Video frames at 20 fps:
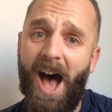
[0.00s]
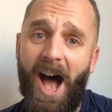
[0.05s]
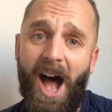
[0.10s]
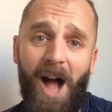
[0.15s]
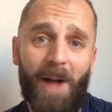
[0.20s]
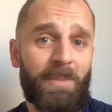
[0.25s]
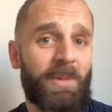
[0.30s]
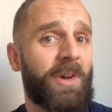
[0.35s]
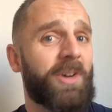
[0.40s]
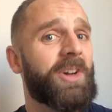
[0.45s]

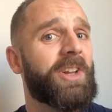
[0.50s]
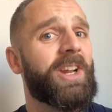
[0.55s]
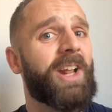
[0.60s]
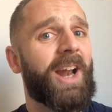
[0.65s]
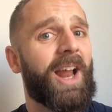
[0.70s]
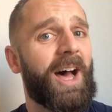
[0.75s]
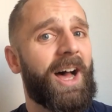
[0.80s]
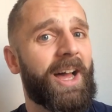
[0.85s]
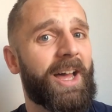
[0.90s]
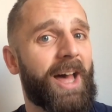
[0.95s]
I'm not gonna
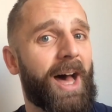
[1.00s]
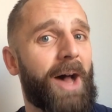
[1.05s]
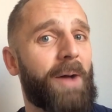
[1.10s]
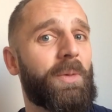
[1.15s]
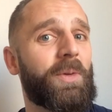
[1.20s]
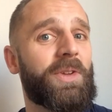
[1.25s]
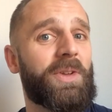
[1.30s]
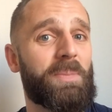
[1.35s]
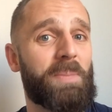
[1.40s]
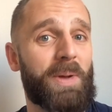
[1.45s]
lie, I
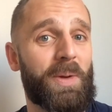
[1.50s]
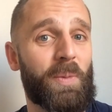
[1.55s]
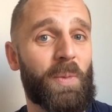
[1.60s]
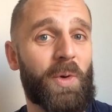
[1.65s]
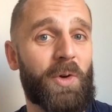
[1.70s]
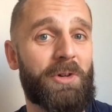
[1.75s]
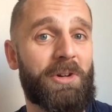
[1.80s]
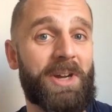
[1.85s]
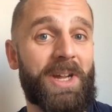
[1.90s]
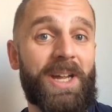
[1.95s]
was a bit
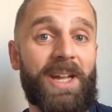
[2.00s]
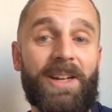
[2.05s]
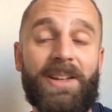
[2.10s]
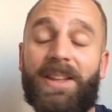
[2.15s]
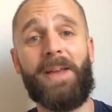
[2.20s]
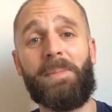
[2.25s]
worried.